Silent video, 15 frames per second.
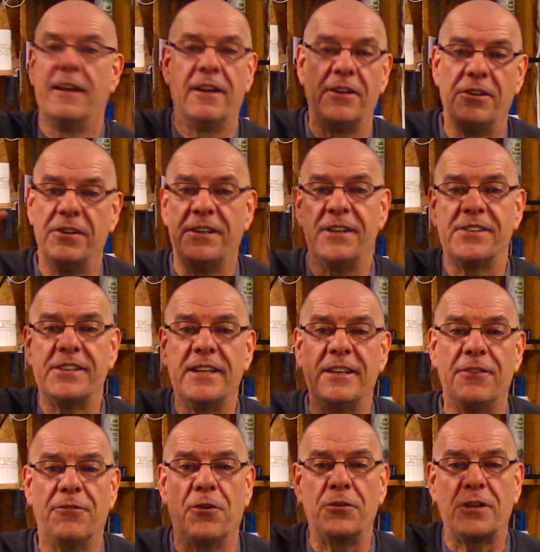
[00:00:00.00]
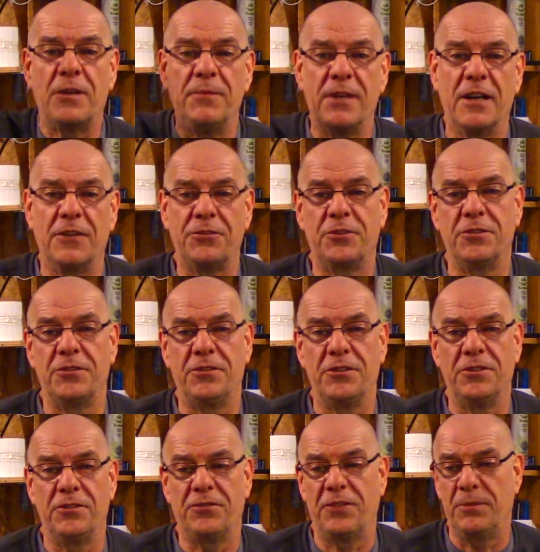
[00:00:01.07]
you didn't see any volt coming out
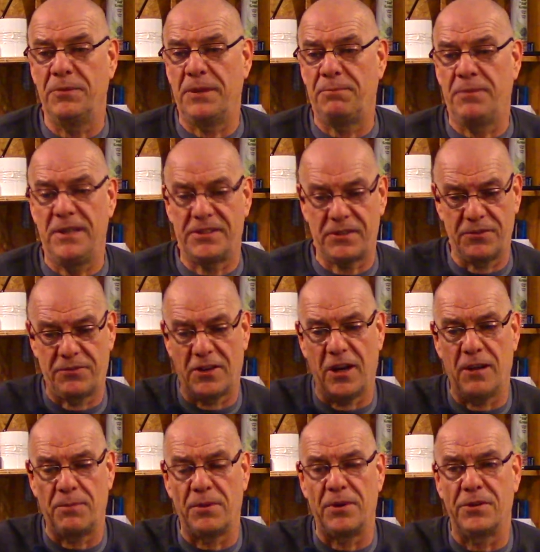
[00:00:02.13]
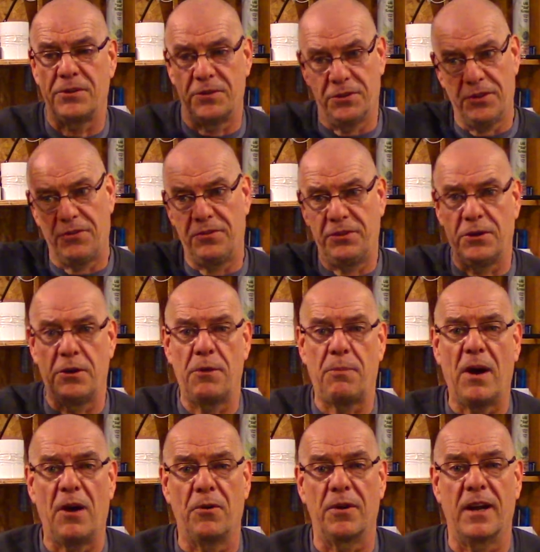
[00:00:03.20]
from that piece of copper to the
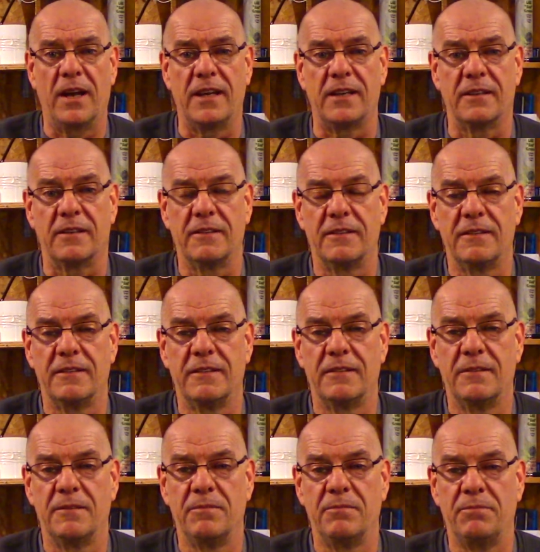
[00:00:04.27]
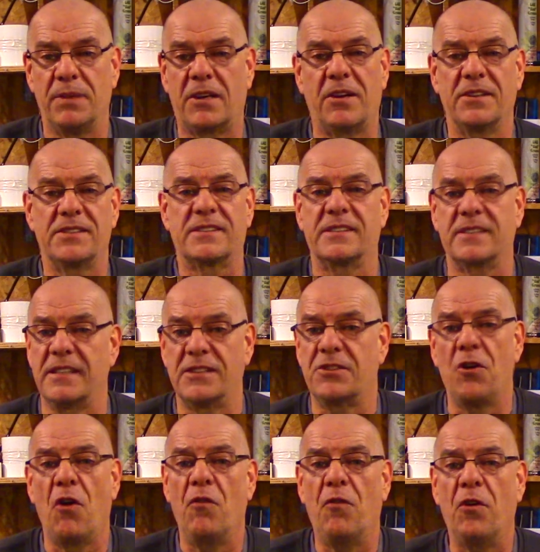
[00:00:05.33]
power line, because there's
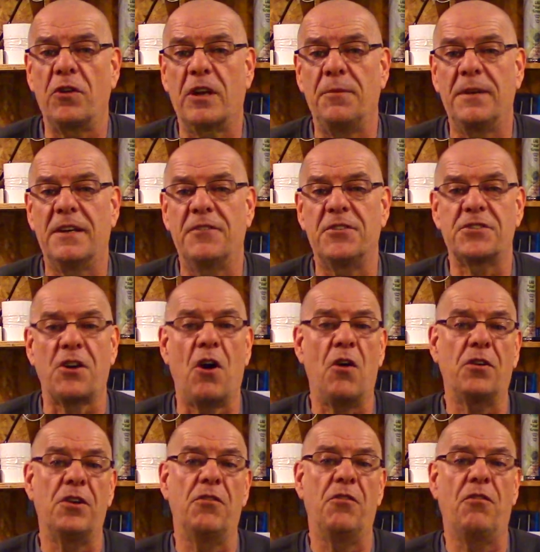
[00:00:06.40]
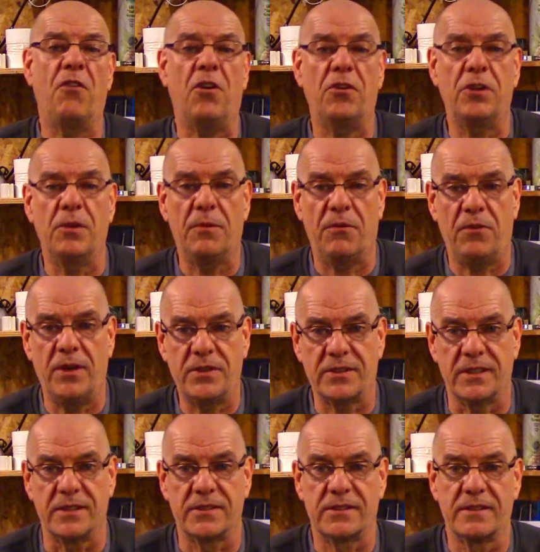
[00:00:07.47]
no volt coming out. It's all in the volume of
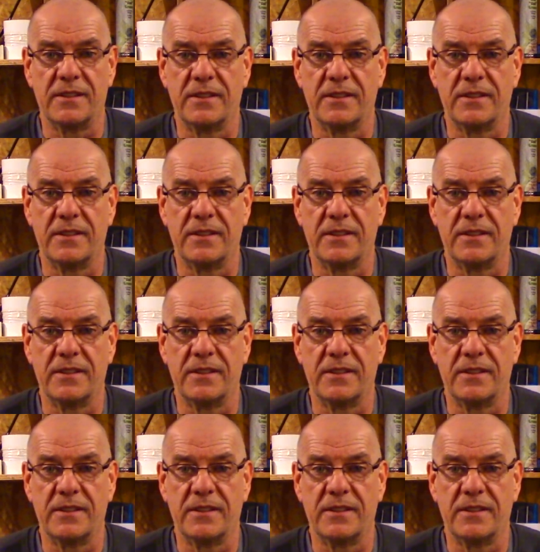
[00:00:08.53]
resonance.